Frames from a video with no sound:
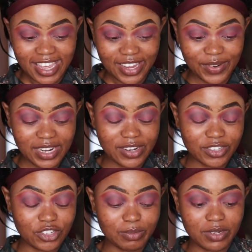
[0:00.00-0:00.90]
I really look
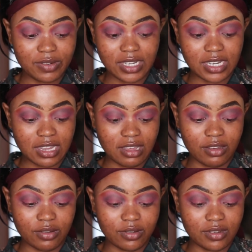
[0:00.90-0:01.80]
stupid right
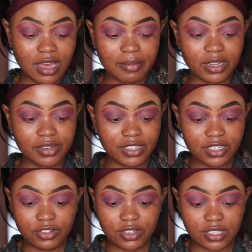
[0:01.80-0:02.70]
now. I'm not even
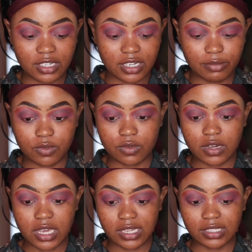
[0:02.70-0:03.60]
interested anymore,
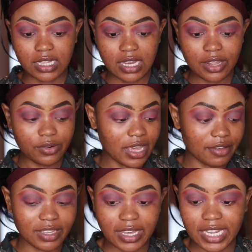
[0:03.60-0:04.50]
guys. Like, I don't
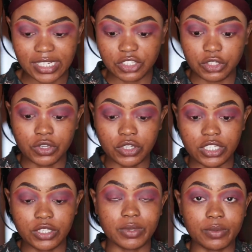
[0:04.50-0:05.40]
have the courage to
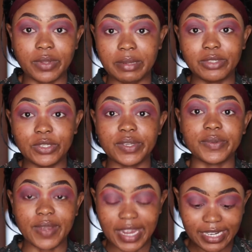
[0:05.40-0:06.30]
continue with what I'm
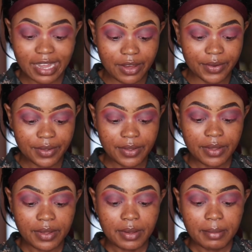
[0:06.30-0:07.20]
doing right now.
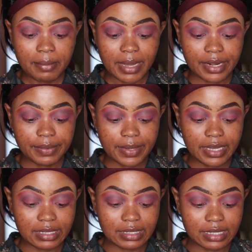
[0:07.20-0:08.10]
But
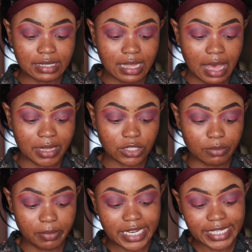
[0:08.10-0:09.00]
anyways, I must
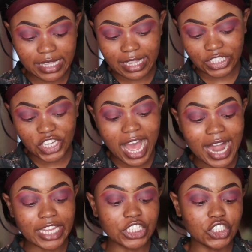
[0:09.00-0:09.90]
complete the
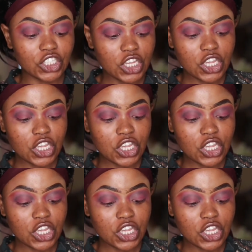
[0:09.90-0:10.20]
challenge.